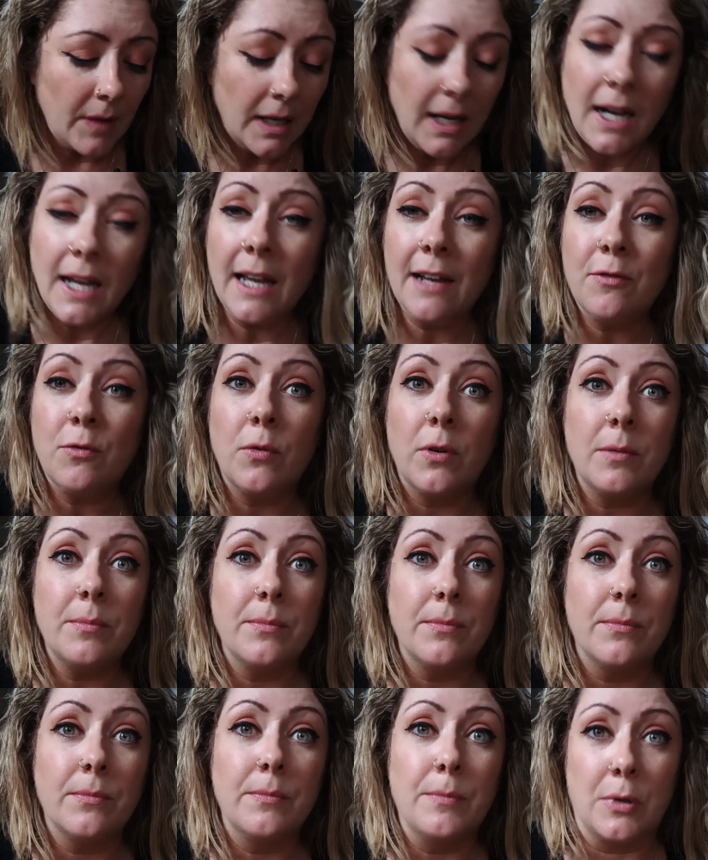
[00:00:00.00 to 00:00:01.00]
have
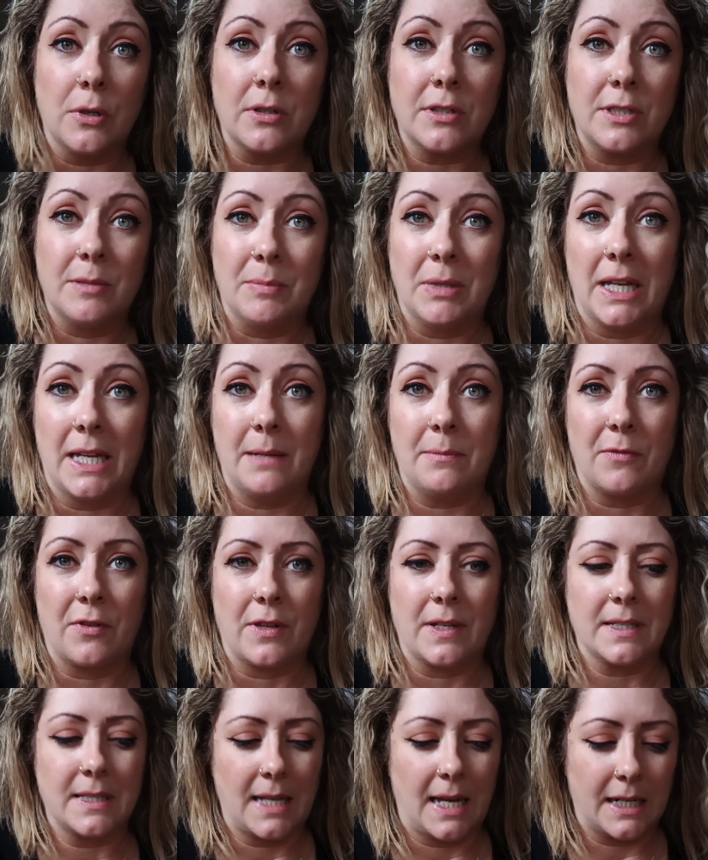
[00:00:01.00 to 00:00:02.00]
one book to blame for
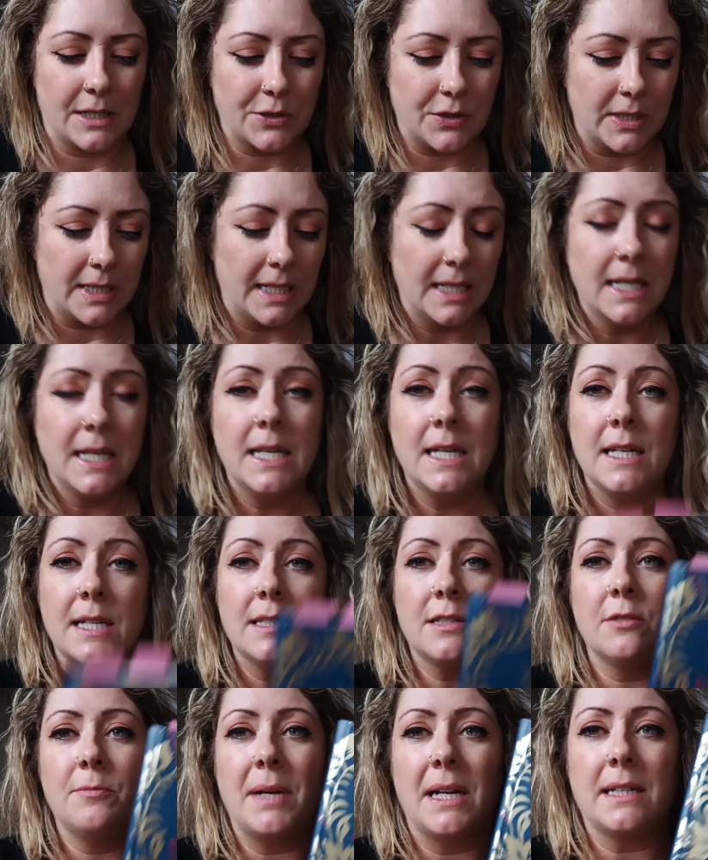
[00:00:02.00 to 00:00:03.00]
this, actually.
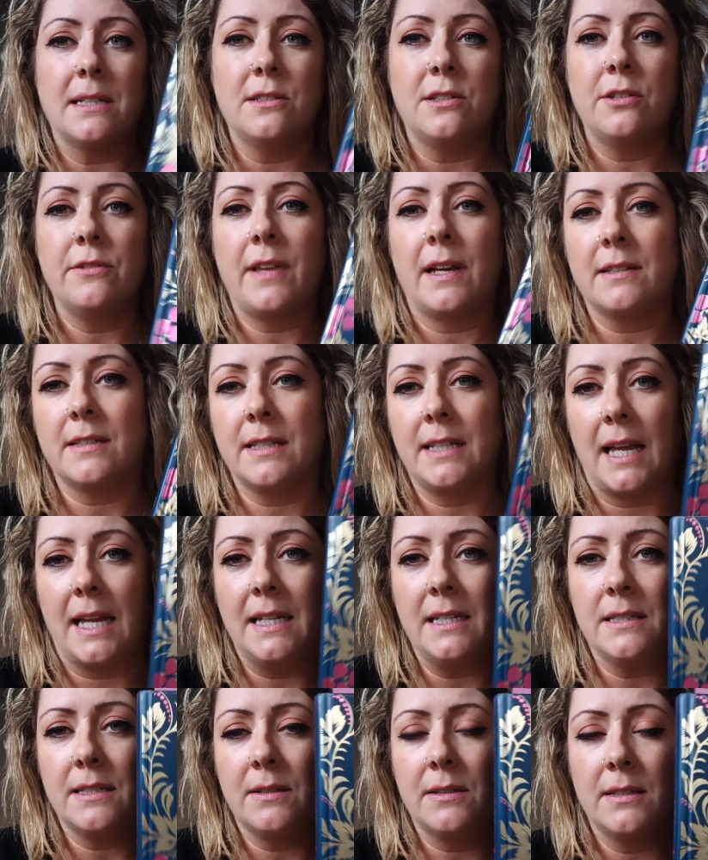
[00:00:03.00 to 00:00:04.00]
So back in
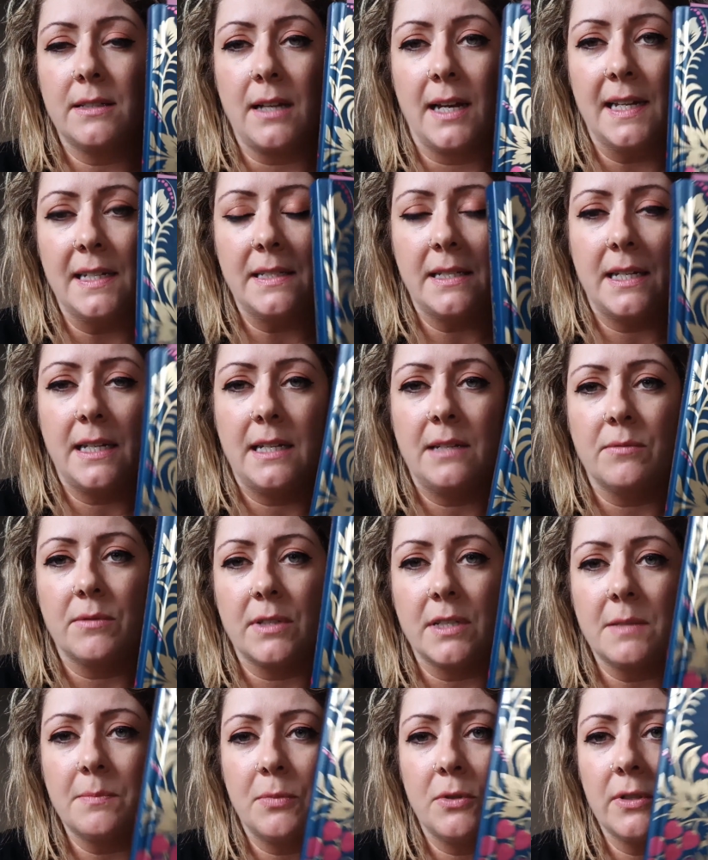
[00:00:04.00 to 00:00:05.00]
2018,
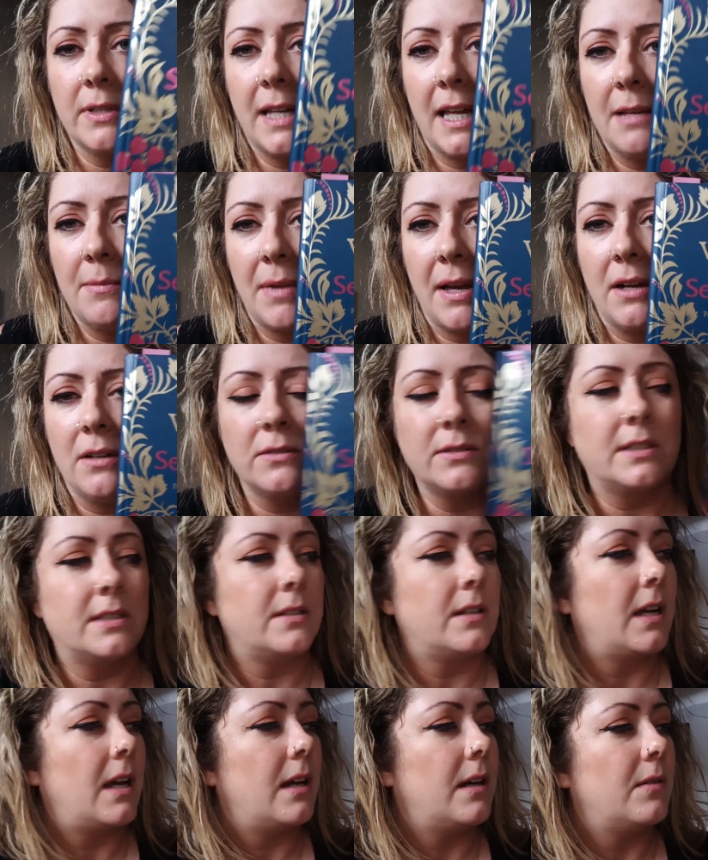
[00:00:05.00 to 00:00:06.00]
when this book came
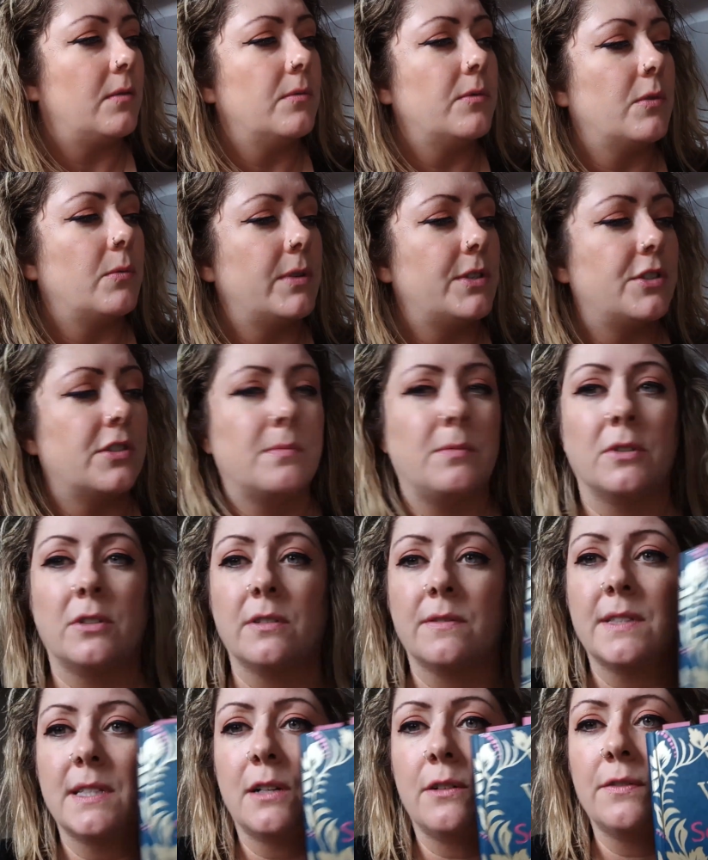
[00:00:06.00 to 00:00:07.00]
out, The Witch's Book
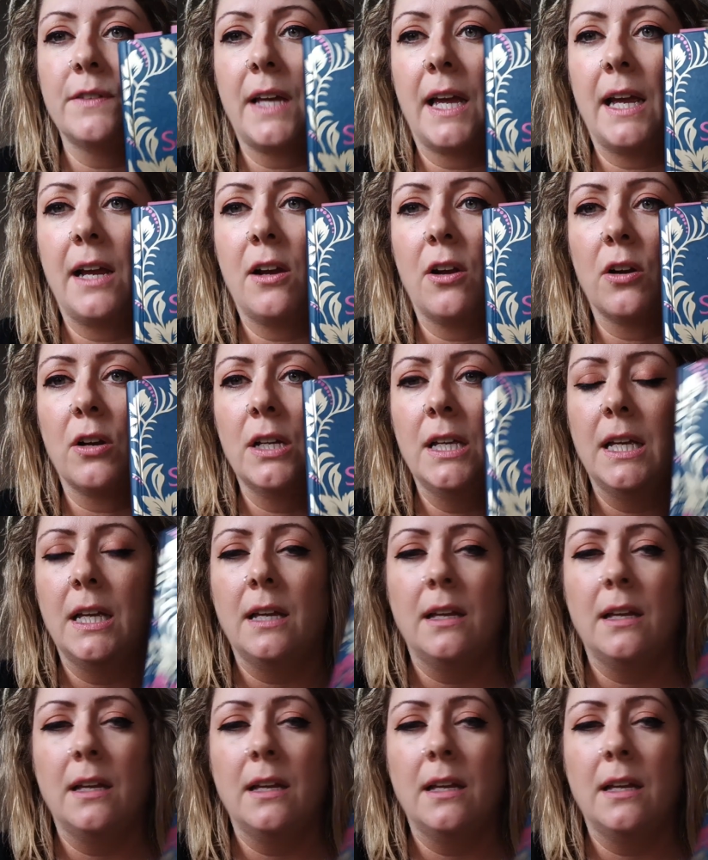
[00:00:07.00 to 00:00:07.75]
of Self-Care,